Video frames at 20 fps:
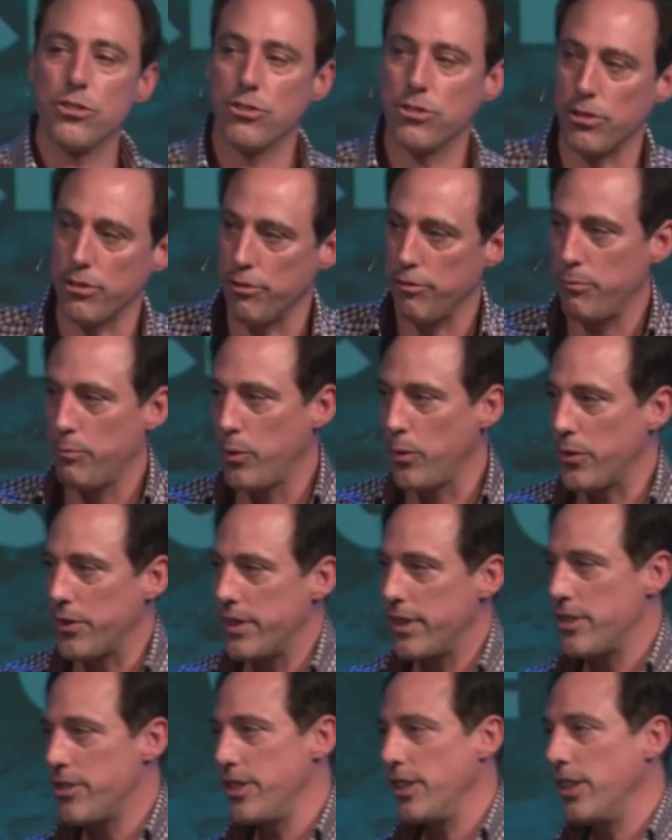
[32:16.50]

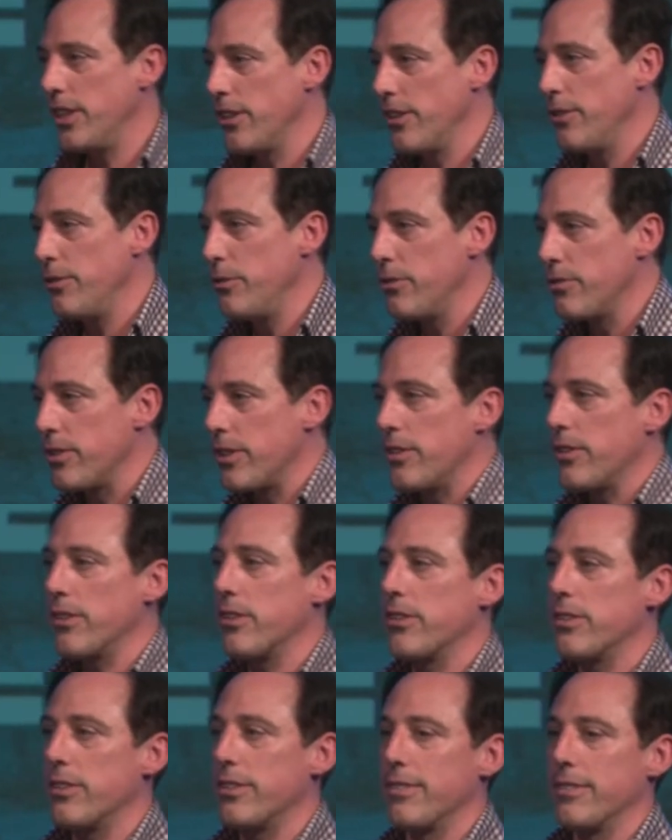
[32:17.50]
surfboard that she can use at
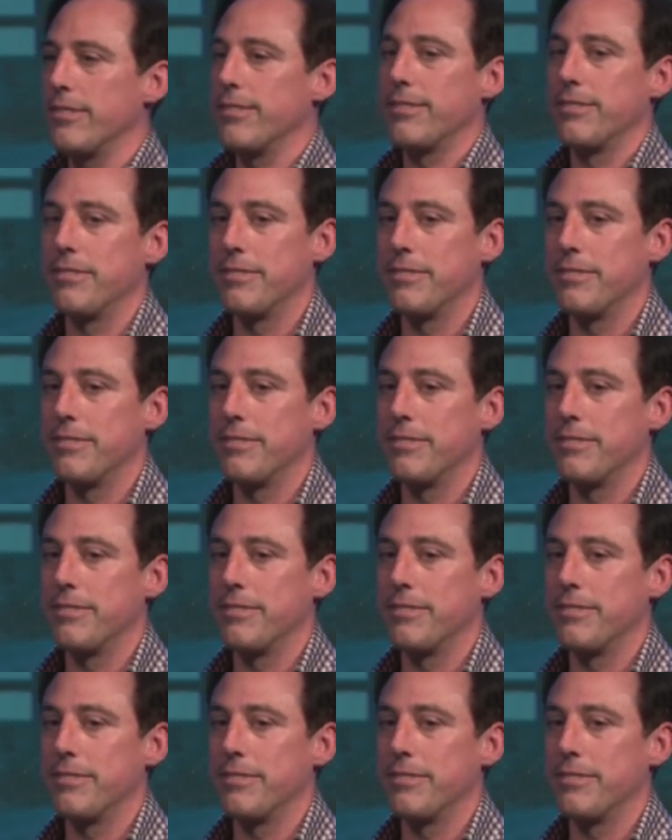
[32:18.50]
her